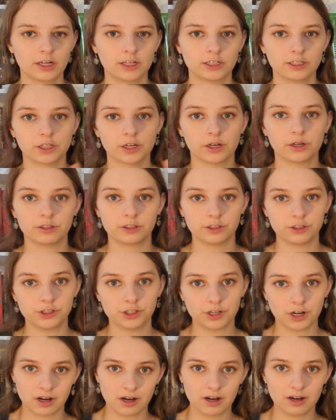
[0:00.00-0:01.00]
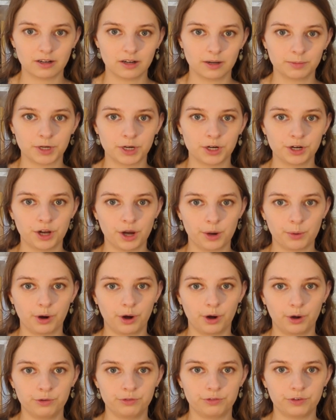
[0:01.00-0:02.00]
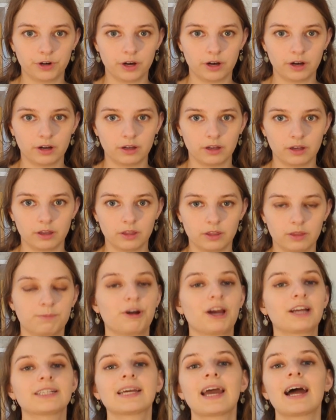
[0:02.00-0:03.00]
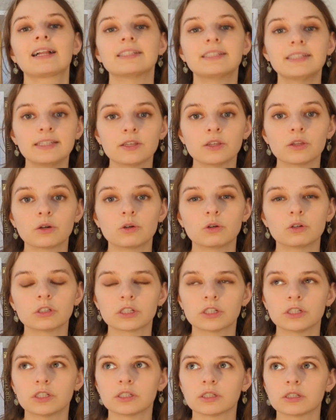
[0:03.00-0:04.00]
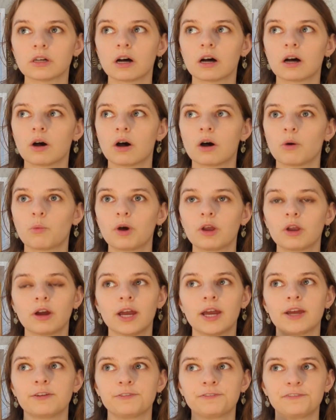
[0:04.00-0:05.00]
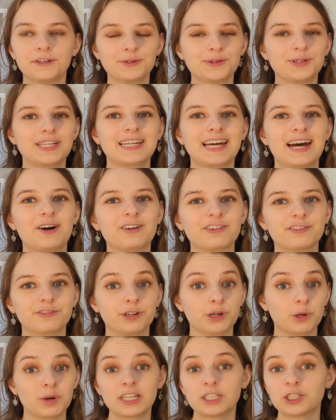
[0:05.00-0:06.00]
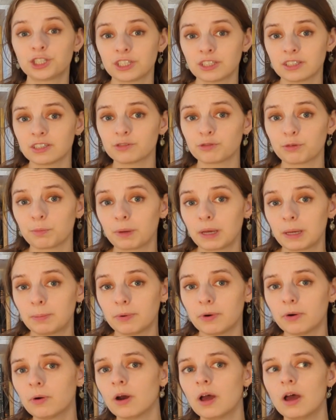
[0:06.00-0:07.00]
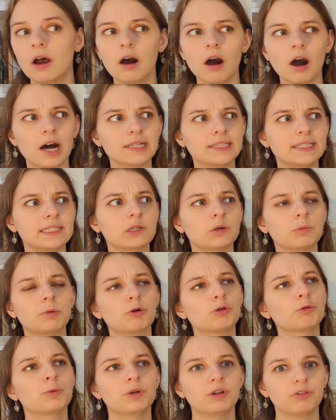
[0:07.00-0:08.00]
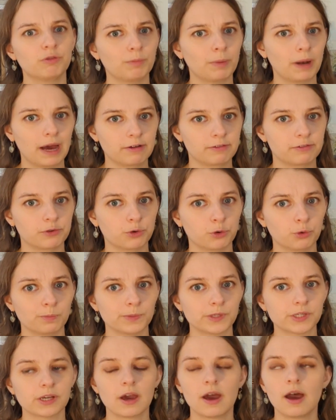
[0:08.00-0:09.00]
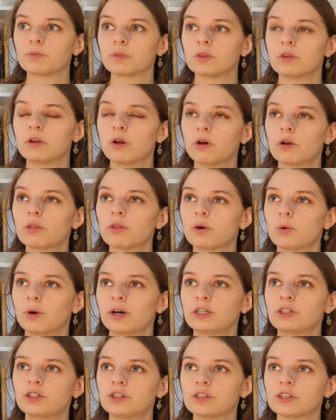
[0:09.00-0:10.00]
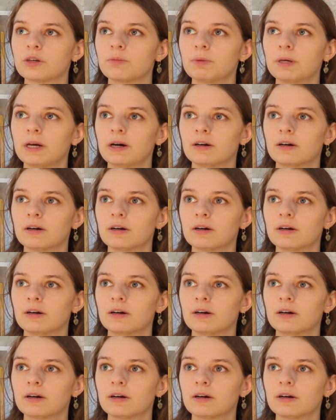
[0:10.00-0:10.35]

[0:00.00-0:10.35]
So to start, I'm going to go over the practicalities of the course because when I filled it out for questions from people, I did it on multiple different platforms. A lot of the questions can be